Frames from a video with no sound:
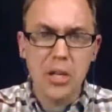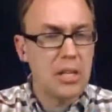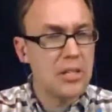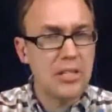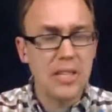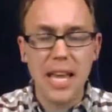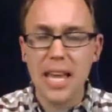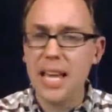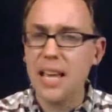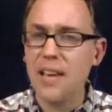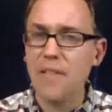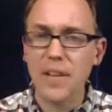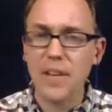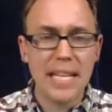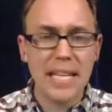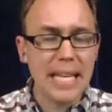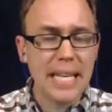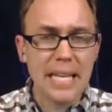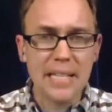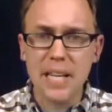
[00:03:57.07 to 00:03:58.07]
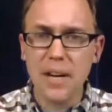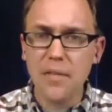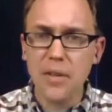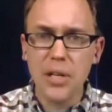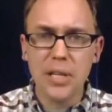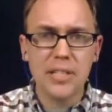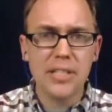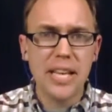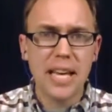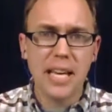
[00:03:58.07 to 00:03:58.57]
and you say if a kid is
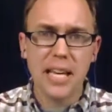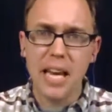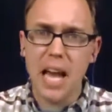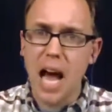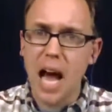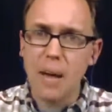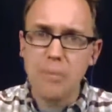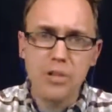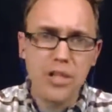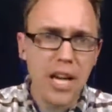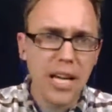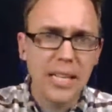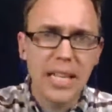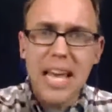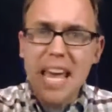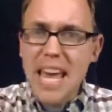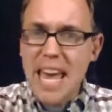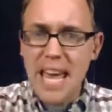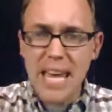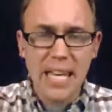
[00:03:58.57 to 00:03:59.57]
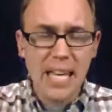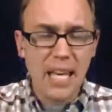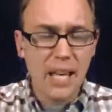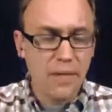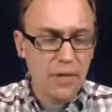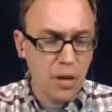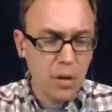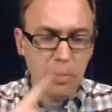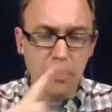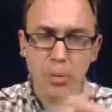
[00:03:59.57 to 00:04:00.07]
ever going to take an object and
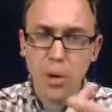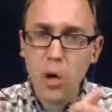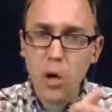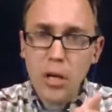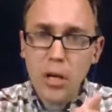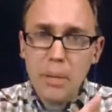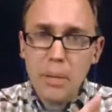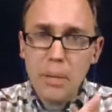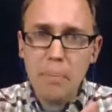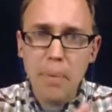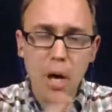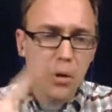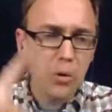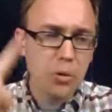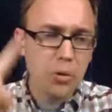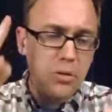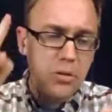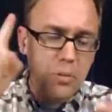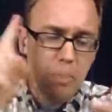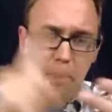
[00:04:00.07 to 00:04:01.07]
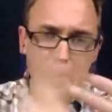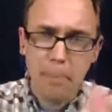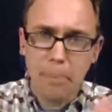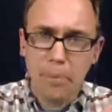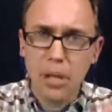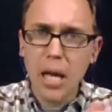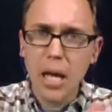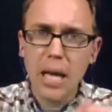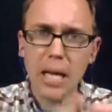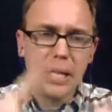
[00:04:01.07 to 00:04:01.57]
give broken bones,
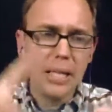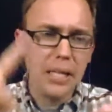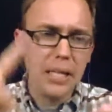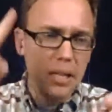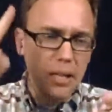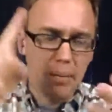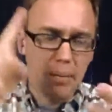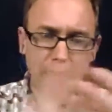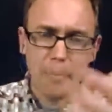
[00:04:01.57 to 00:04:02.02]
blood,